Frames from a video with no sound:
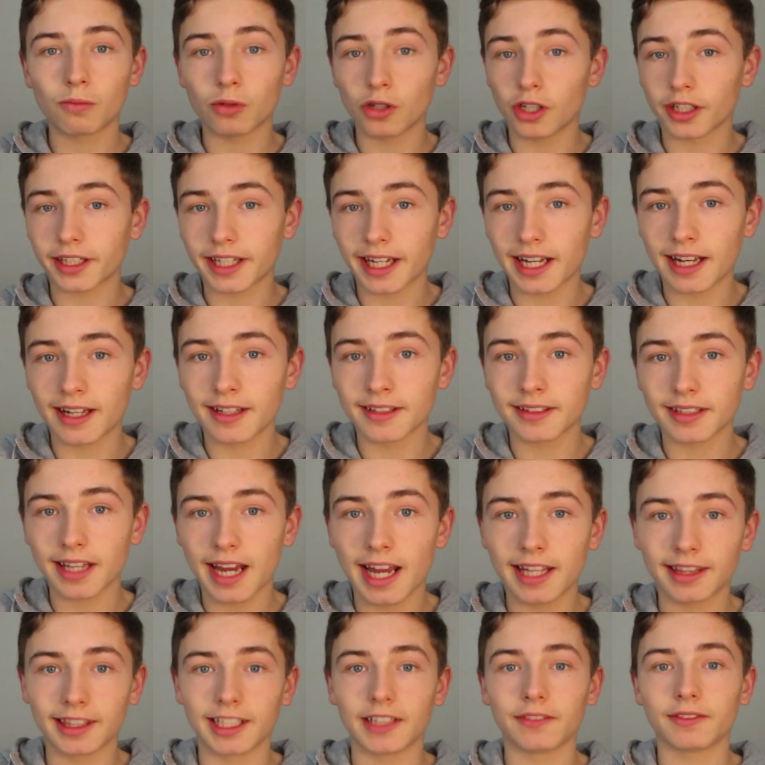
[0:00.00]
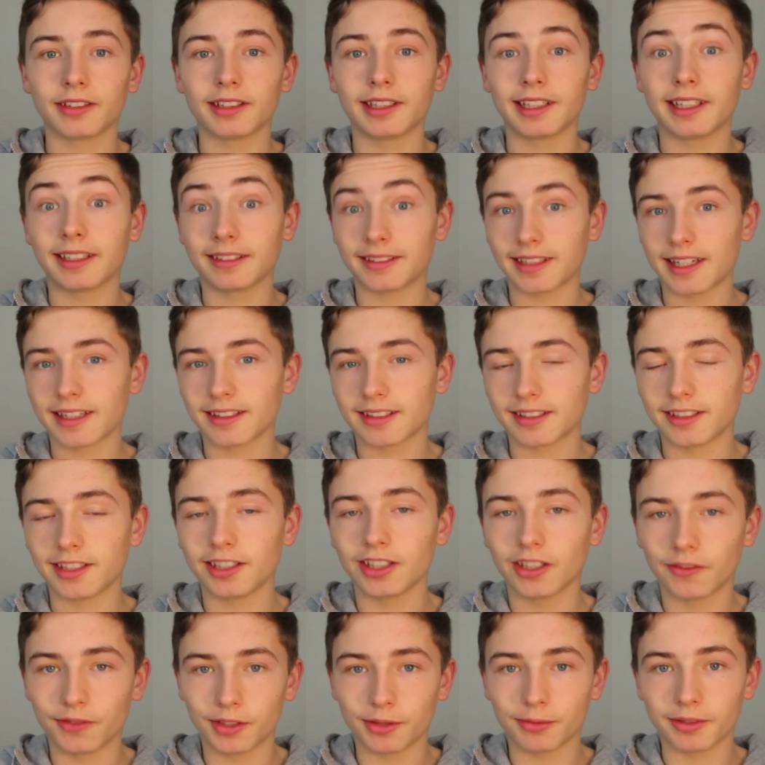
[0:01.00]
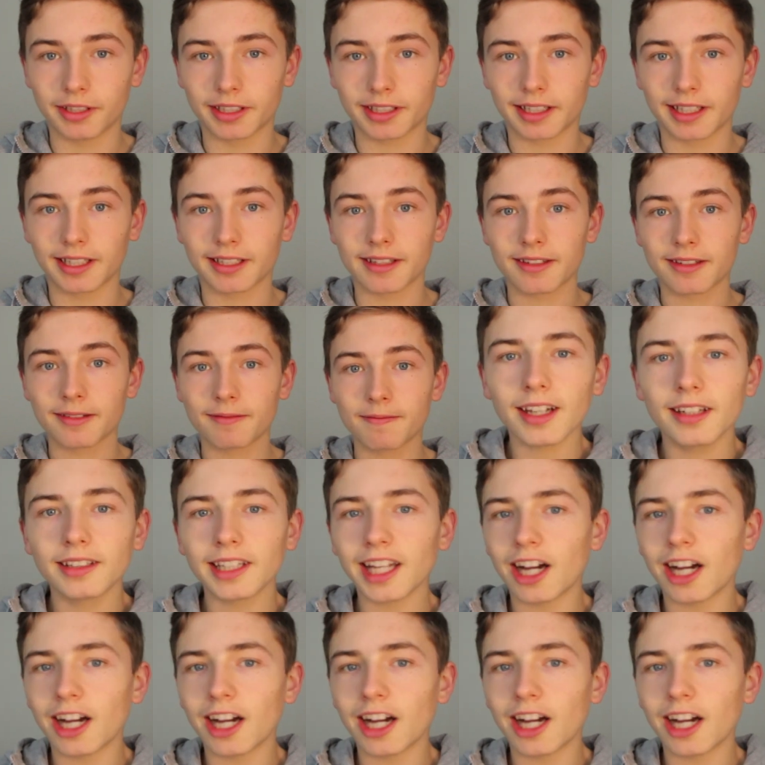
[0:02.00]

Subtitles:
workouts and lifting the intensity of your workouts.